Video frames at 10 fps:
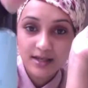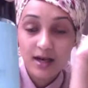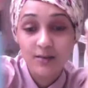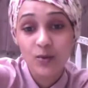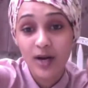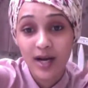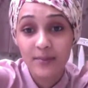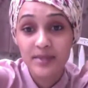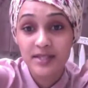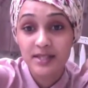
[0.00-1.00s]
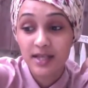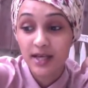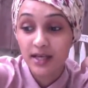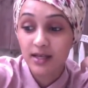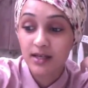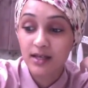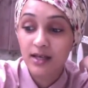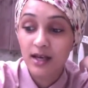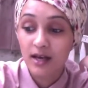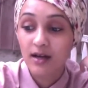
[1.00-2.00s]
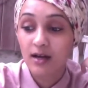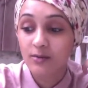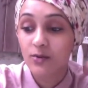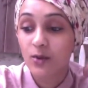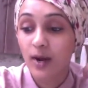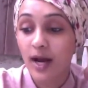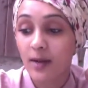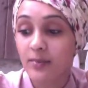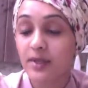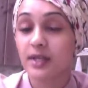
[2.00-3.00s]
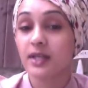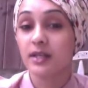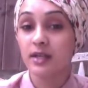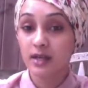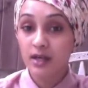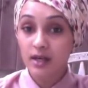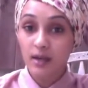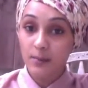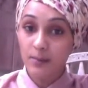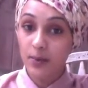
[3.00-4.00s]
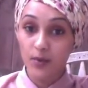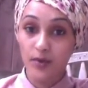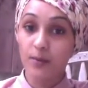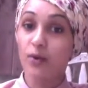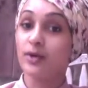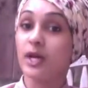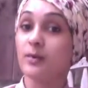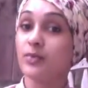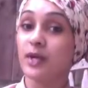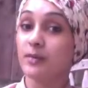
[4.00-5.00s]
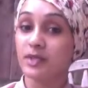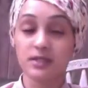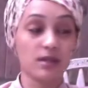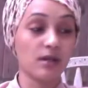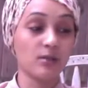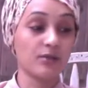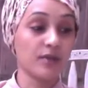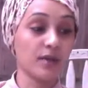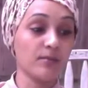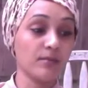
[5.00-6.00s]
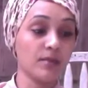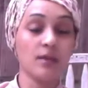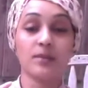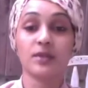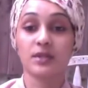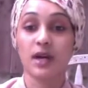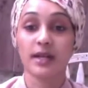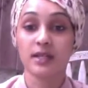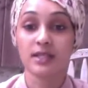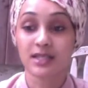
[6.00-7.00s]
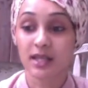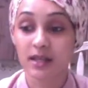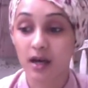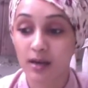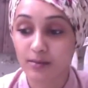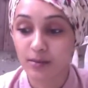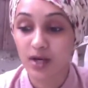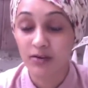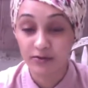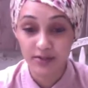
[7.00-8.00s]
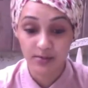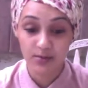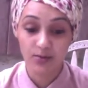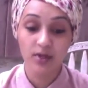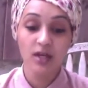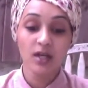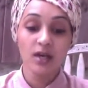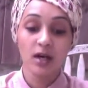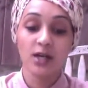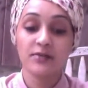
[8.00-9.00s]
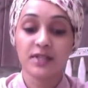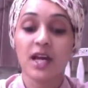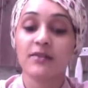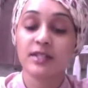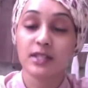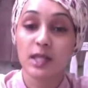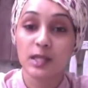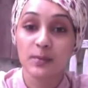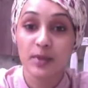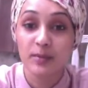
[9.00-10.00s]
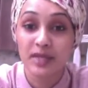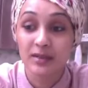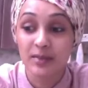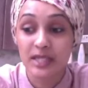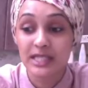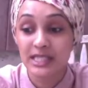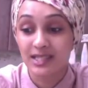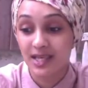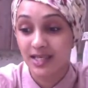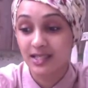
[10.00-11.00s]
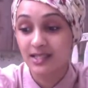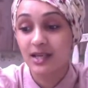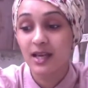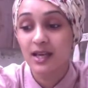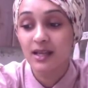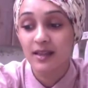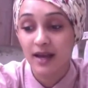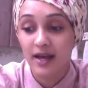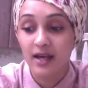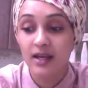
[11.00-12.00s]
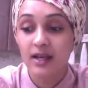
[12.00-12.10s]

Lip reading: I'm quite happy to say, and I will quite happily put them on and pray my salah with them, because I can say that I'm comfortable after having done the permeability test that